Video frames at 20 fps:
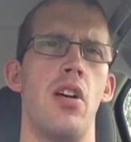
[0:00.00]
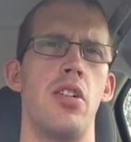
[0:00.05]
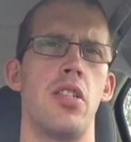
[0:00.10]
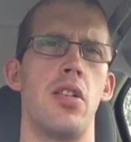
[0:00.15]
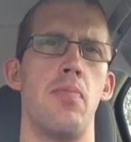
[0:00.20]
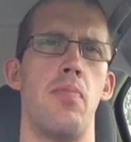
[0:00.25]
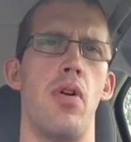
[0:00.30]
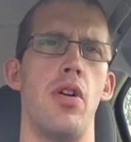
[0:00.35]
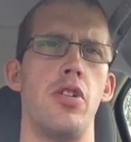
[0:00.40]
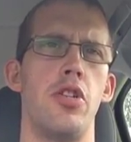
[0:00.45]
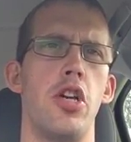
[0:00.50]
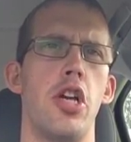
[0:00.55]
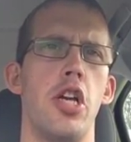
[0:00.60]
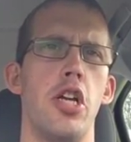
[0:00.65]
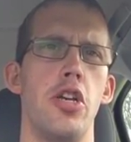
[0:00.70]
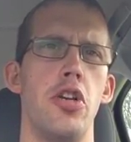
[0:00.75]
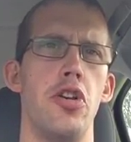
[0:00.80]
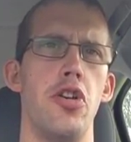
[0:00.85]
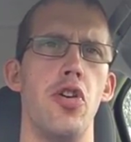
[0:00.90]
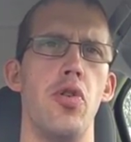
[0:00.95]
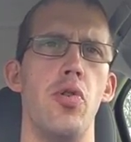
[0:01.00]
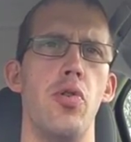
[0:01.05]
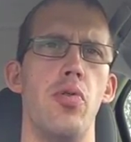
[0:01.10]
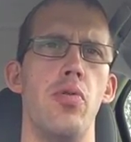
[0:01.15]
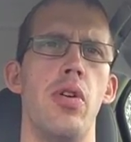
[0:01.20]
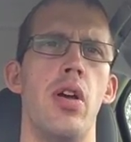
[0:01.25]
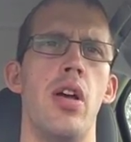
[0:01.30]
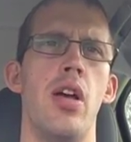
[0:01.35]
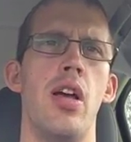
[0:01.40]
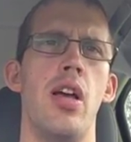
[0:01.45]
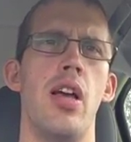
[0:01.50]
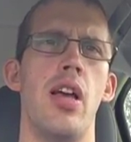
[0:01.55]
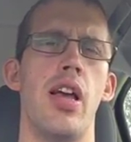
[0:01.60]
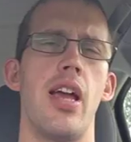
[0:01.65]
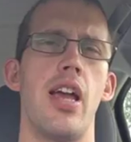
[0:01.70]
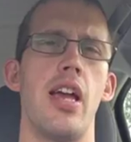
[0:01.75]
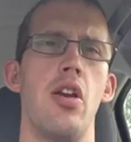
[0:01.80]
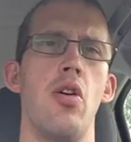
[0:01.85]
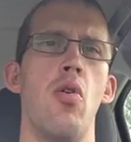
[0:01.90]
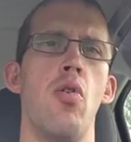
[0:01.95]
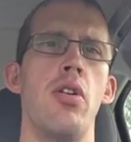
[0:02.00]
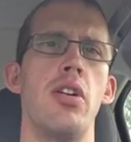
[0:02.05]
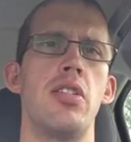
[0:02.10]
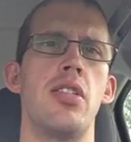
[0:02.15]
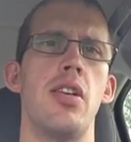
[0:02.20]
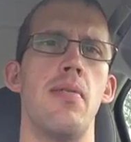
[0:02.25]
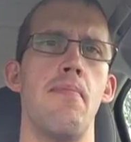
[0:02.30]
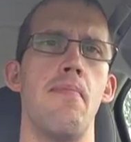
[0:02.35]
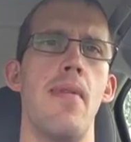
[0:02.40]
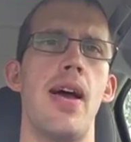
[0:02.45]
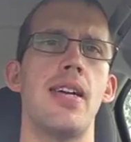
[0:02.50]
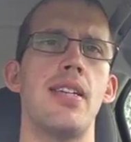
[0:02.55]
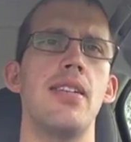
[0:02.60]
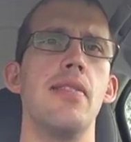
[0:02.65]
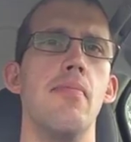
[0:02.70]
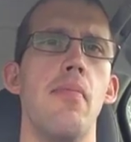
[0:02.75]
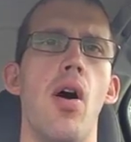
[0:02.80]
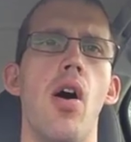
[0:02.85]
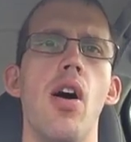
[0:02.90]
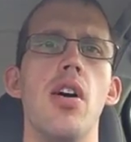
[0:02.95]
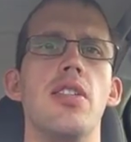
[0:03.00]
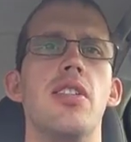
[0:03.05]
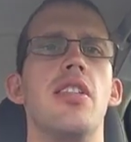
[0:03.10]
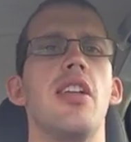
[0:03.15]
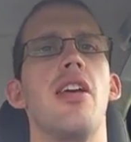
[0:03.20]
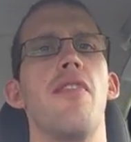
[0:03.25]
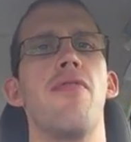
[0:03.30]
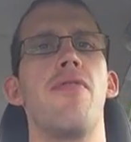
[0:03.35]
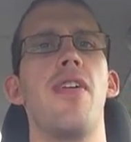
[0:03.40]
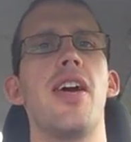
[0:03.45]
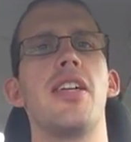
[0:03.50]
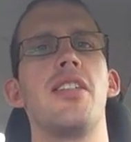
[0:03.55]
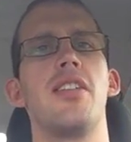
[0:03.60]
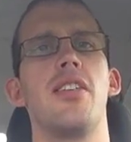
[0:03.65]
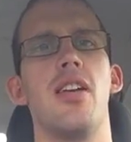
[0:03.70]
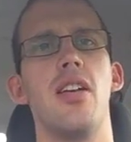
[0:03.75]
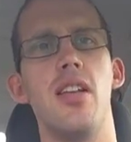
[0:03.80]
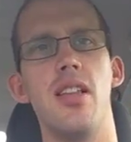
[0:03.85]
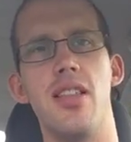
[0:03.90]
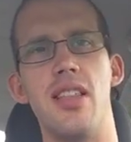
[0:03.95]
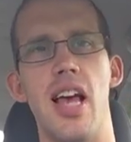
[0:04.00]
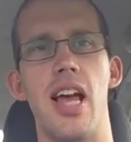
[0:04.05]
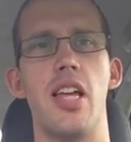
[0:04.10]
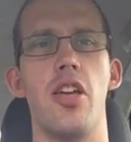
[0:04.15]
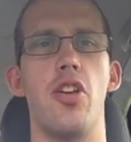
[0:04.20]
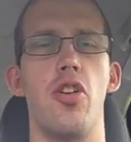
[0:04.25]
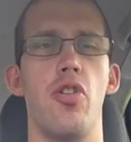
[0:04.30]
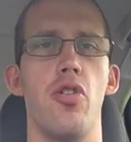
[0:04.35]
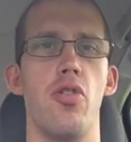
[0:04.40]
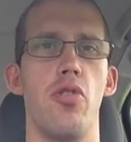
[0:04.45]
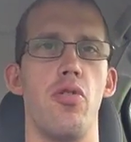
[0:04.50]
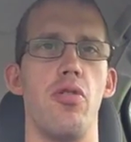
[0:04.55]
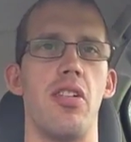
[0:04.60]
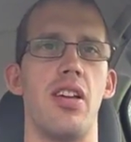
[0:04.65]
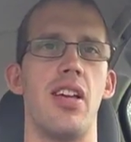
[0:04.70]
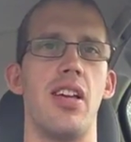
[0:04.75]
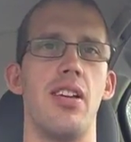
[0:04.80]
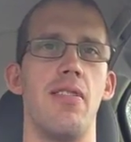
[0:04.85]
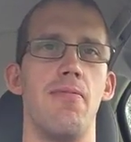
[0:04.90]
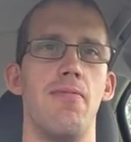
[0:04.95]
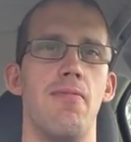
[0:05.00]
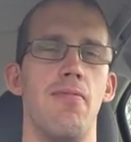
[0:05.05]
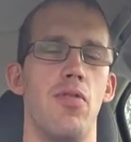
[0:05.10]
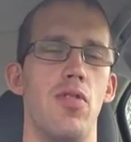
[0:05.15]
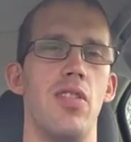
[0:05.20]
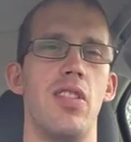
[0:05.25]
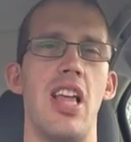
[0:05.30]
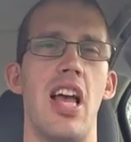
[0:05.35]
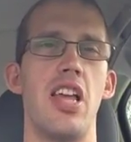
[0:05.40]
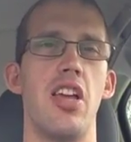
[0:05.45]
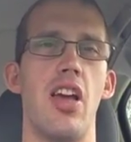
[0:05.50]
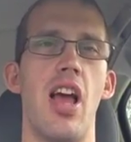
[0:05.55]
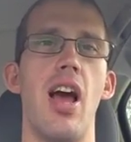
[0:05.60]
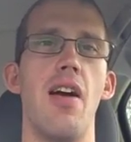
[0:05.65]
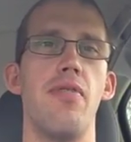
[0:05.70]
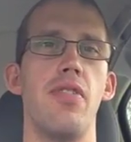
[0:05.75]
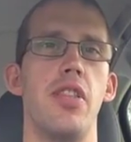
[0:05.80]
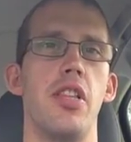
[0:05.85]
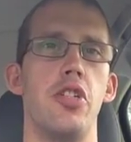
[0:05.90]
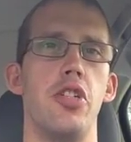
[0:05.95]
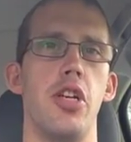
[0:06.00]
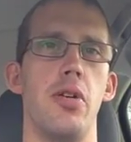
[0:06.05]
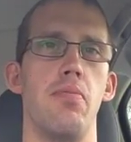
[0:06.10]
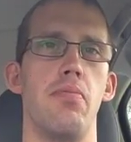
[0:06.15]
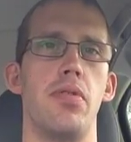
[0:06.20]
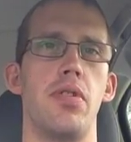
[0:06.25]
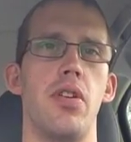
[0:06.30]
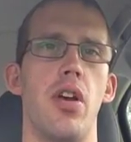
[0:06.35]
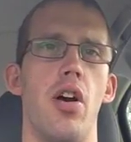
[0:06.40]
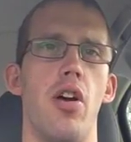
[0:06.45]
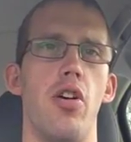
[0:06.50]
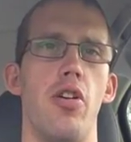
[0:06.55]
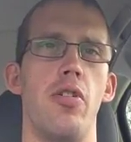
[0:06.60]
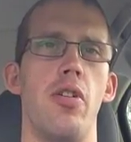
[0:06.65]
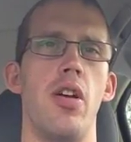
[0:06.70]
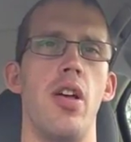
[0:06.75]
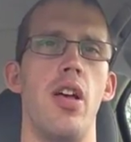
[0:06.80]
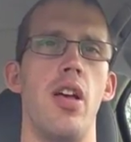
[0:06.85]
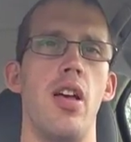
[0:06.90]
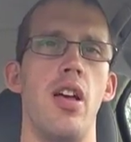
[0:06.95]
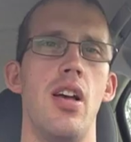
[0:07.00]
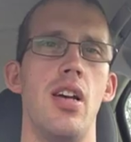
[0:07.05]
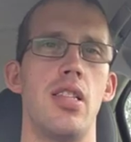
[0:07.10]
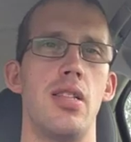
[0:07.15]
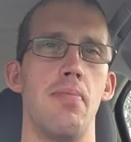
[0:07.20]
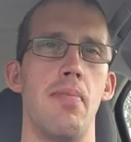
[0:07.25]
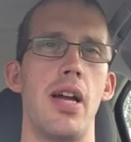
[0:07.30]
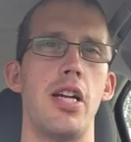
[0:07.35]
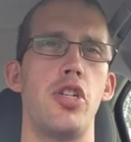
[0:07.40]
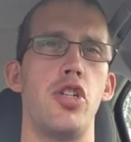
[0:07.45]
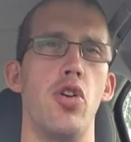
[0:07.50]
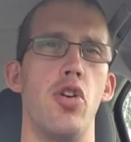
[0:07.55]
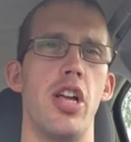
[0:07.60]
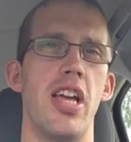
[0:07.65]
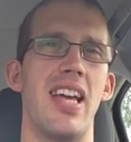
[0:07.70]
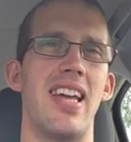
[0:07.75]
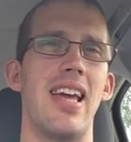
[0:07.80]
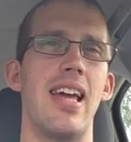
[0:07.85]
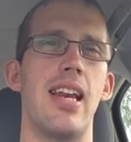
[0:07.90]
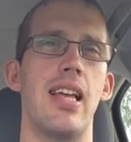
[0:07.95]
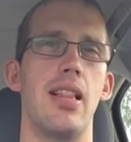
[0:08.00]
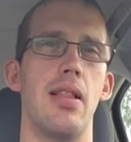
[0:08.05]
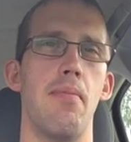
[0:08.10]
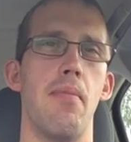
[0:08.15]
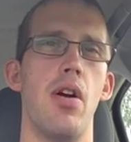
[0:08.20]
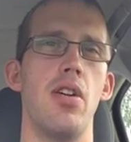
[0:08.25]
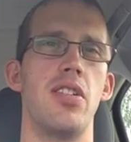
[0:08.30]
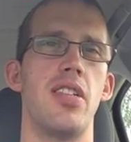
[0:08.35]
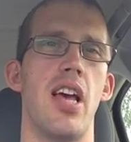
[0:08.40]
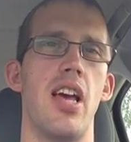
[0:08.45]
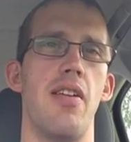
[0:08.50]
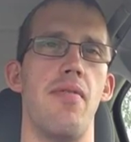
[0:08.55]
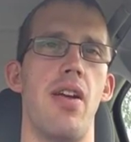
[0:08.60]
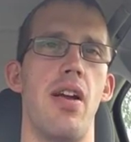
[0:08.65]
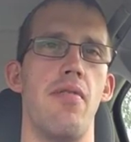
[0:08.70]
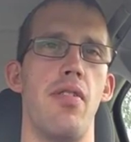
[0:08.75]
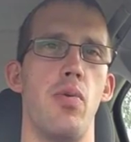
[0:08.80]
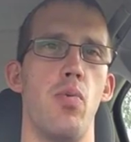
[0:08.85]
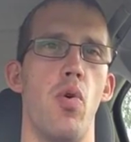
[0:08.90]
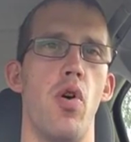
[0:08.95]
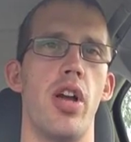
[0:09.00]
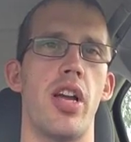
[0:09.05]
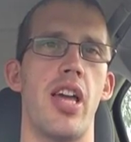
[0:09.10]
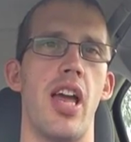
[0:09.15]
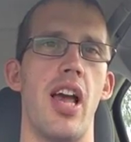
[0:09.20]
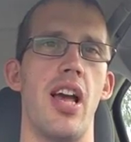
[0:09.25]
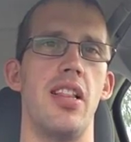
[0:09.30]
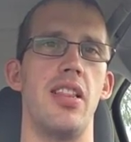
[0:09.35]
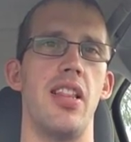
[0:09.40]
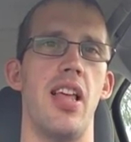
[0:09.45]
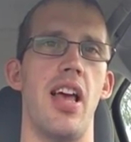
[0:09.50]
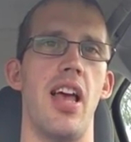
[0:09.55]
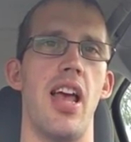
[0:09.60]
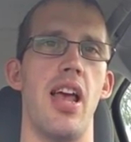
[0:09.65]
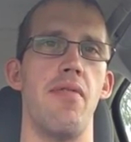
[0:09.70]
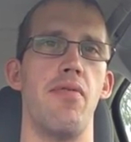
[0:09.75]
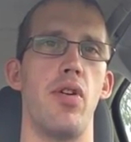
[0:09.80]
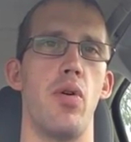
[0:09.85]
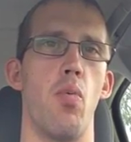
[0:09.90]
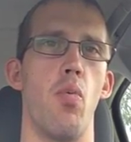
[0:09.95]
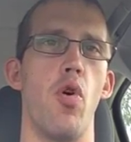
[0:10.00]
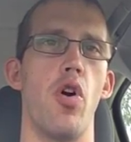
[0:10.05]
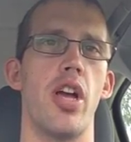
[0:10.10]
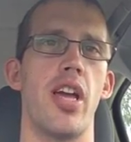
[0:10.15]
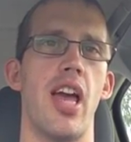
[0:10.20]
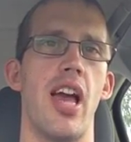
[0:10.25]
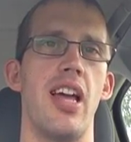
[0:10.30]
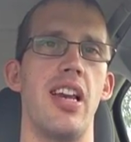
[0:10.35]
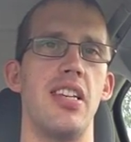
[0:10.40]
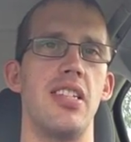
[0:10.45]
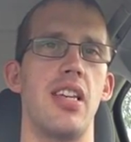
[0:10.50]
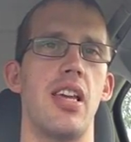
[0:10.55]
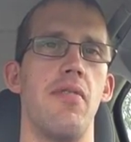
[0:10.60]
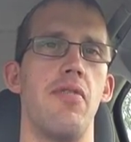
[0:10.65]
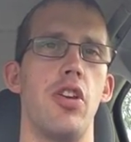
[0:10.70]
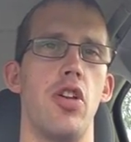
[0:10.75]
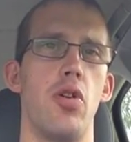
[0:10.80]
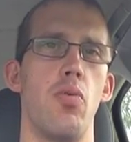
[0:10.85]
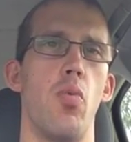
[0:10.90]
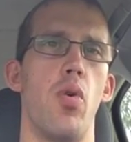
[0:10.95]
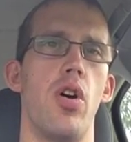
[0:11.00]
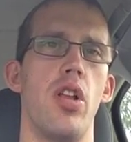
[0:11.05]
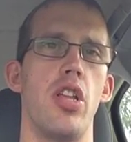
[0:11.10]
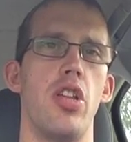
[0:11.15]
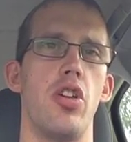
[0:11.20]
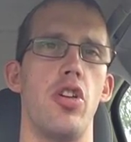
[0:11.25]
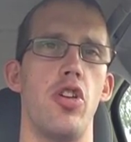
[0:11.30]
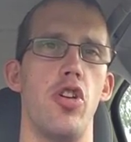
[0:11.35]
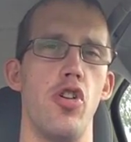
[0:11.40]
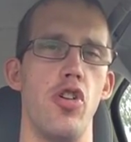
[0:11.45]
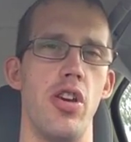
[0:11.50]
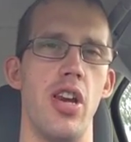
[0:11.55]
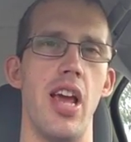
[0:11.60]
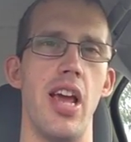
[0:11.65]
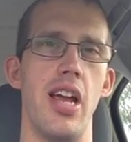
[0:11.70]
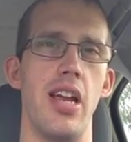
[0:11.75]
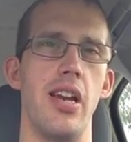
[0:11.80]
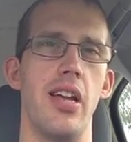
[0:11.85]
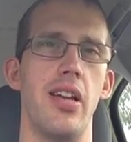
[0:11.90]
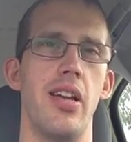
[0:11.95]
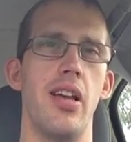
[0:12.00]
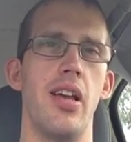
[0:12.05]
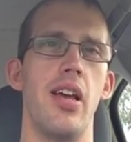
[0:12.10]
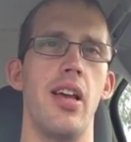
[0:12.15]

suppose you can do in order to maximize the effects that you have in the gym. So to make sure you're getting the most out of every workout and that every workout is giving you what you need